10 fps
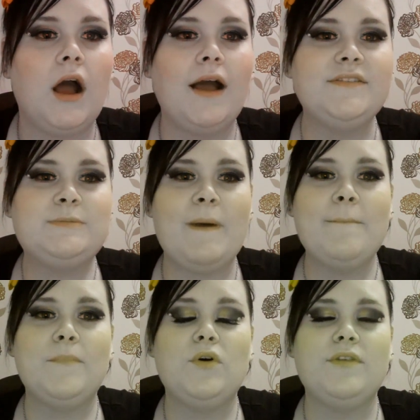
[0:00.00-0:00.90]
I've
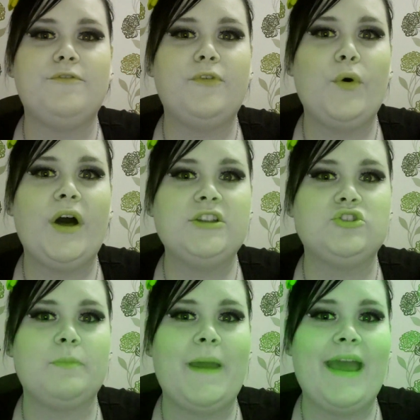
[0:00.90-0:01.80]
spent more than
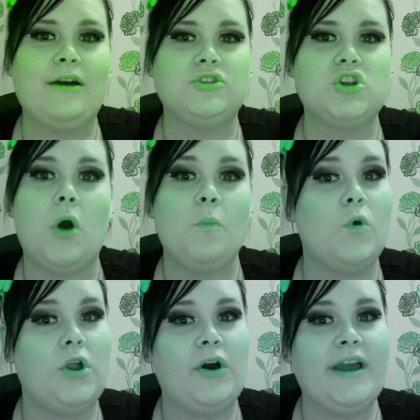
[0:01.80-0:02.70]
£400 on
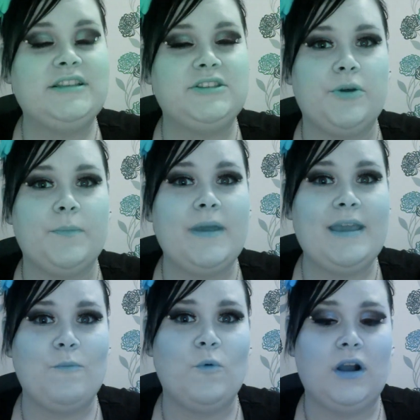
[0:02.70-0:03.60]
one item
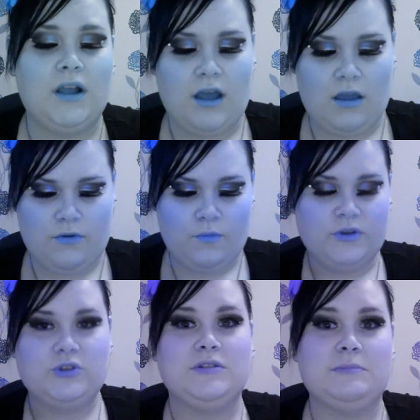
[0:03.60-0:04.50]
in one go,
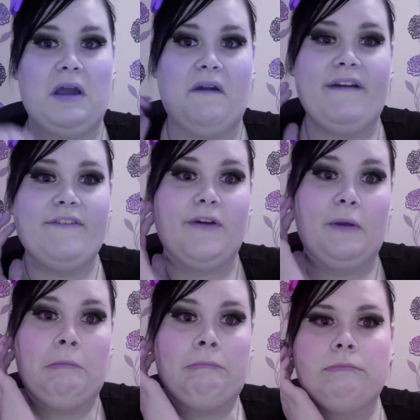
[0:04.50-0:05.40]
which was my
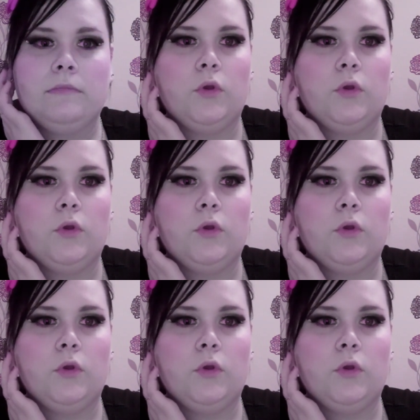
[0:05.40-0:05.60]
iPhone.